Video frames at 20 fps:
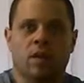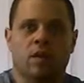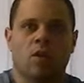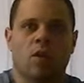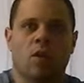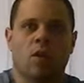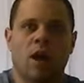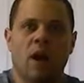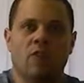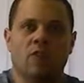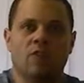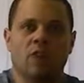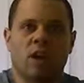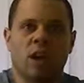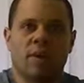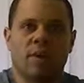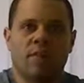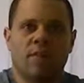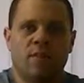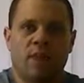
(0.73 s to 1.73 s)
Garage
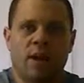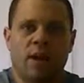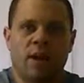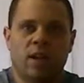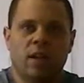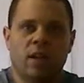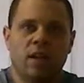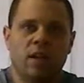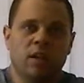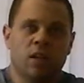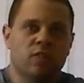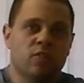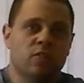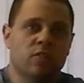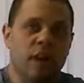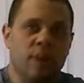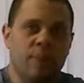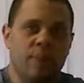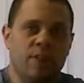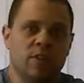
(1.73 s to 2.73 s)
time, everybody.
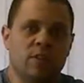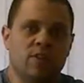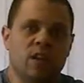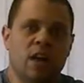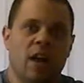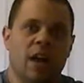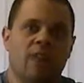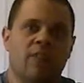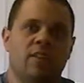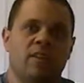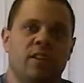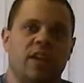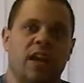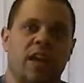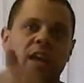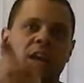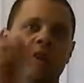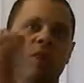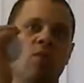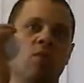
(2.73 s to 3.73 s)
Step inside.
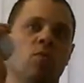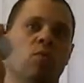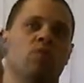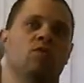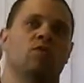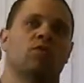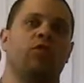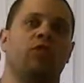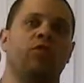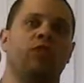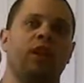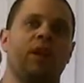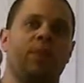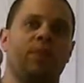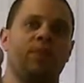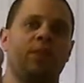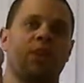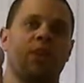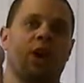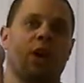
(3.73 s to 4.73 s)
Today, we're tuning
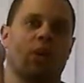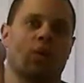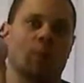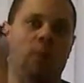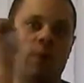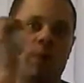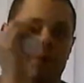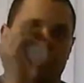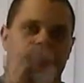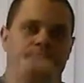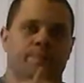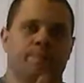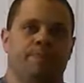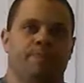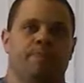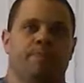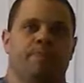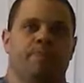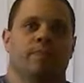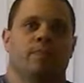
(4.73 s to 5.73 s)
up the elbow.
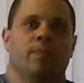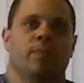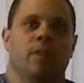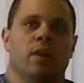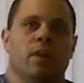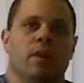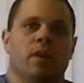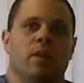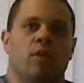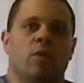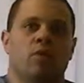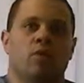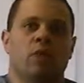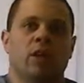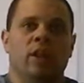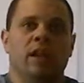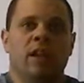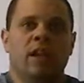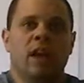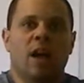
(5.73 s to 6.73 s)

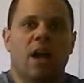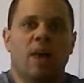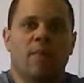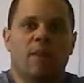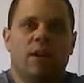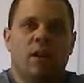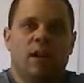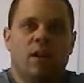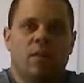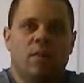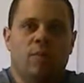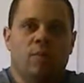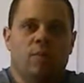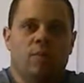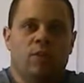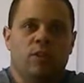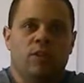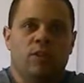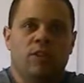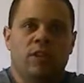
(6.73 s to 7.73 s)
Really common
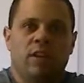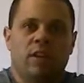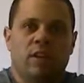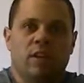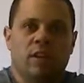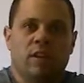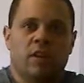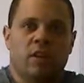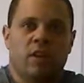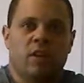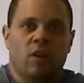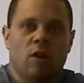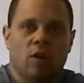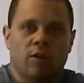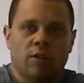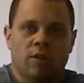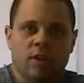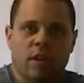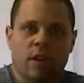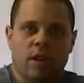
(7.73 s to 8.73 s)
ailment we see in the clinic all
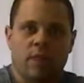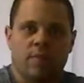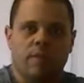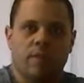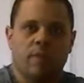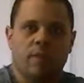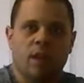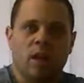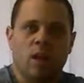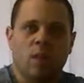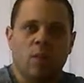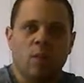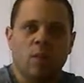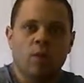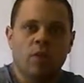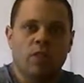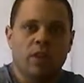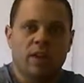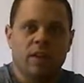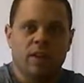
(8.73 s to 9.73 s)
the time,
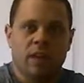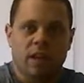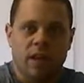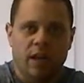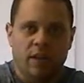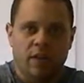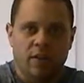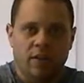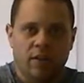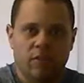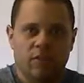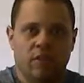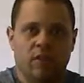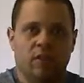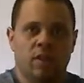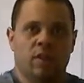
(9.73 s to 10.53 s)
elbow tendonitis.